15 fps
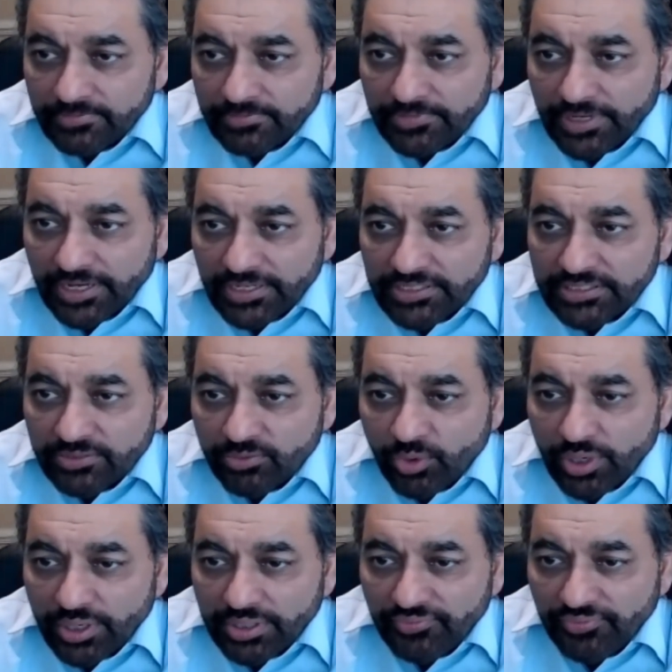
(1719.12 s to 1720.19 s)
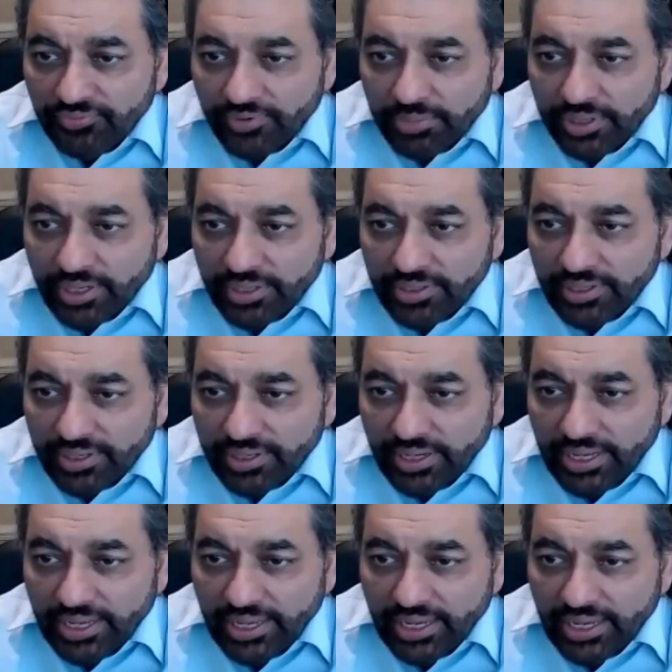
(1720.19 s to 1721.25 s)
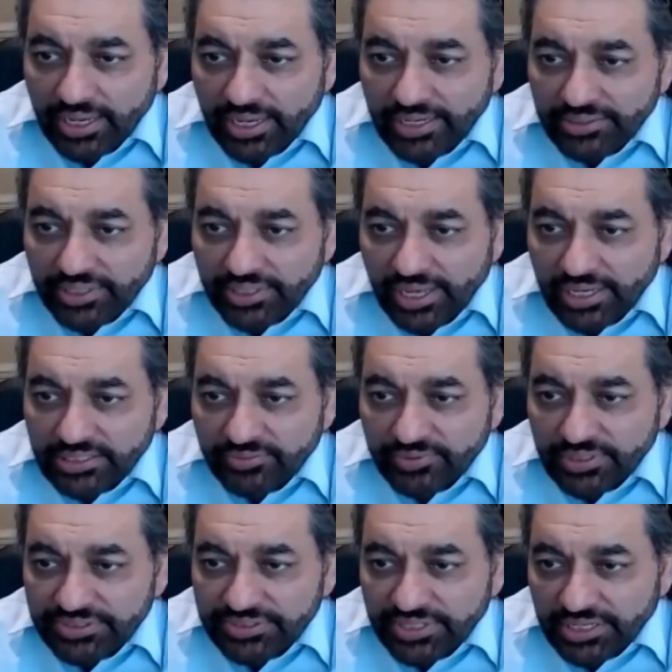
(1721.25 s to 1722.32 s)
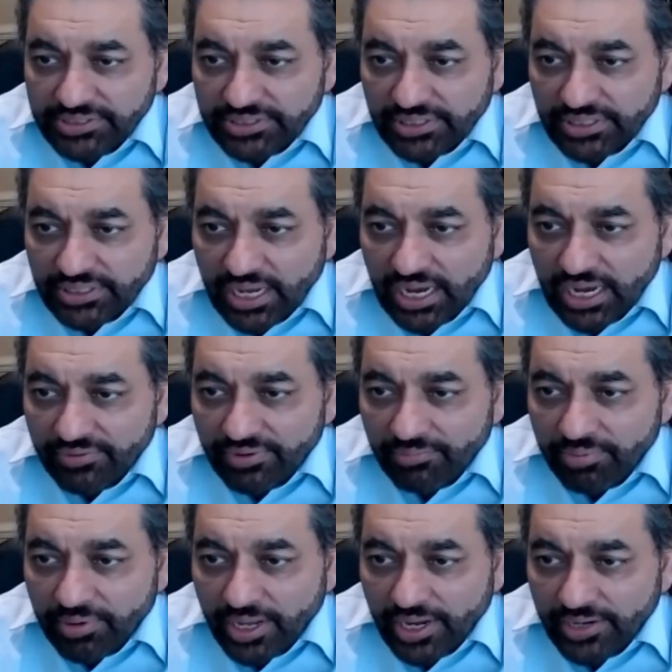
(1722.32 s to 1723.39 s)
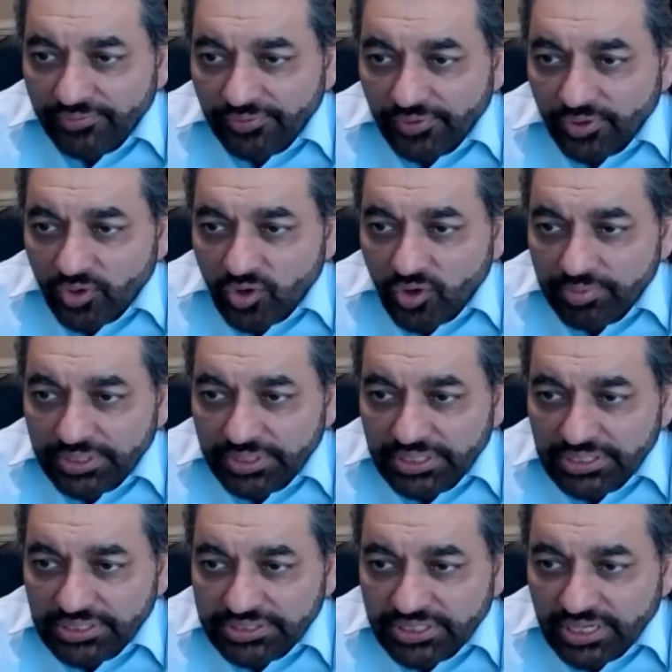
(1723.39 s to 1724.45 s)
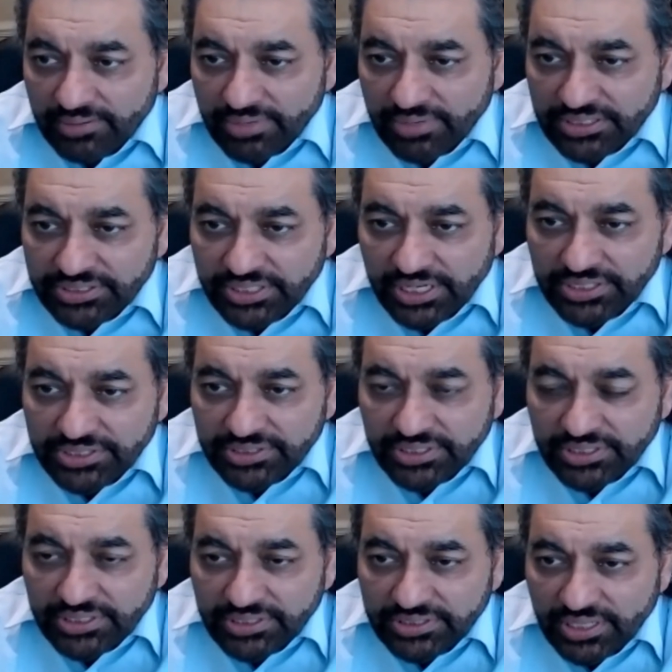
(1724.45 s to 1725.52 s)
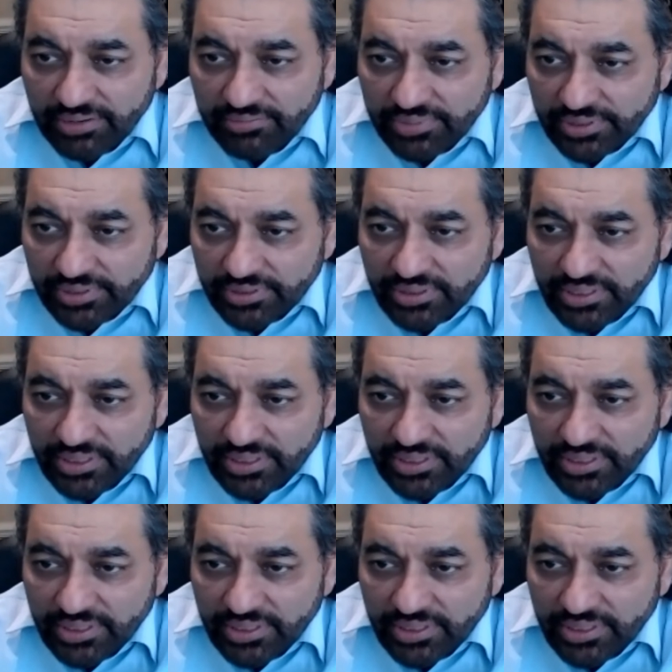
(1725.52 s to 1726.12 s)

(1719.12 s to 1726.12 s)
Next one from another AA. Thanks for the session. I have applied for OPT STEM extension in December.